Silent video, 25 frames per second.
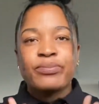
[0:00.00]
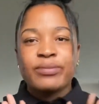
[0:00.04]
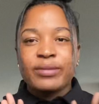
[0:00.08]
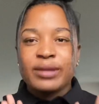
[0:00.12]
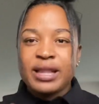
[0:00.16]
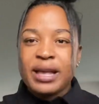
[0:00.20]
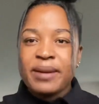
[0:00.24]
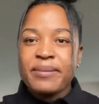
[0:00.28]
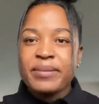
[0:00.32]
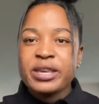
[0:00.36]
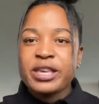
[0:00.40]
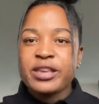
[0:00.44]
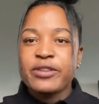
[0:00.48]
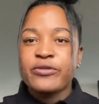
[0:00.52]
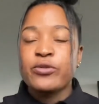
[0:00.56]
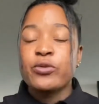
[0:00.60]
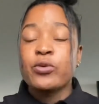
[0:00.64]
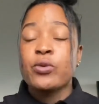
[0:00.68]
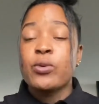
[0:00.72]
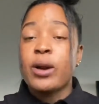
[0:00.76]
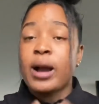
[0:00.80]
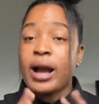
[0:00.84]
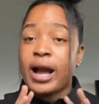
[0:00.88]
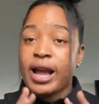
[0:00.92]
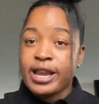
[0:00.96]
Let me give
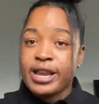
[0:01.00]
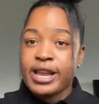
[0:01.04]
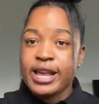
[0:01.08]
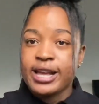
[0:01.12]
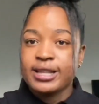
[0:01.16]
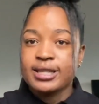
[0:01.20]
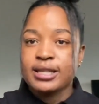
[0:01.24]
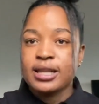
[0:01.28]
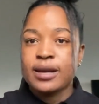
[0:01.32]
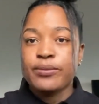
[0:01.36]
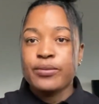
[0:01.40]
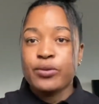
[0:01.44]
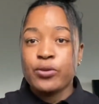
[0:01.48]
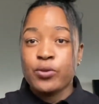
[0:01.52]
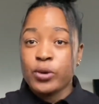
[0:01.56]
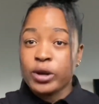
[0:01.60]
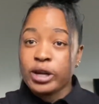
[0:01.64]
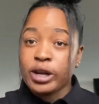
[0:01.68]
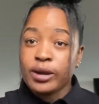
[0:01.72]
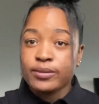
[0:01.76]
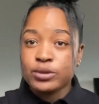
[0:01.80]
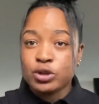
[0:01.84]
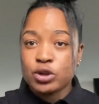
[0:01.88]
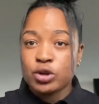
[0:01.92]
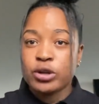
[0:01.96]
you an example what
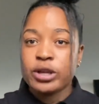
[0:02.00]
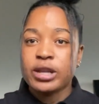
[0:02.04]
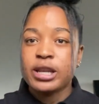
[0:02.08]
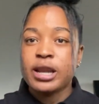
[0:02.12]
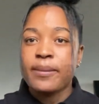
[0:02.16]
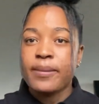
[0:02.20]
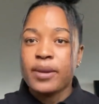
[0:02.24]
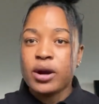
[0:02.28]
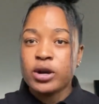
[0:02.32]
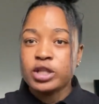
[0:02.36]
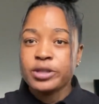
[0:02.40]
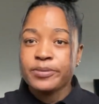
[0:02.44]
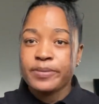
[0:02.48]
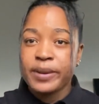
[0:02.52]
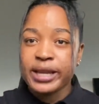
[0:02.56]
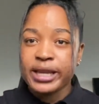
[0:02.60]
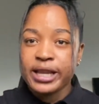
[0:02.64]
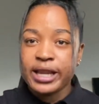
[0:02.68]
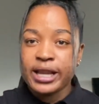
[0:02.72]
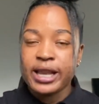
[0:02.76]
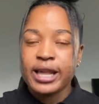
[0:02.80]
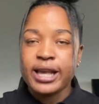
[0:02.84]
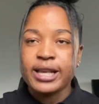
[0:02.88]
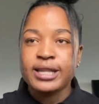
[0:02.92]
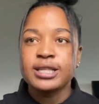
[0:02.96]
I'm talking about
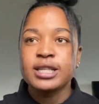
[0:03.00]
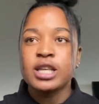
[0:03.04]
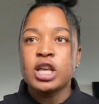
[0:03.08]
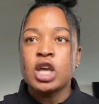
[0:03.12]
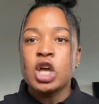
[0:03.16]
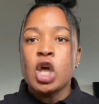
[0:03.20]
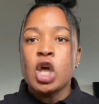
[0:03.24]
spending less.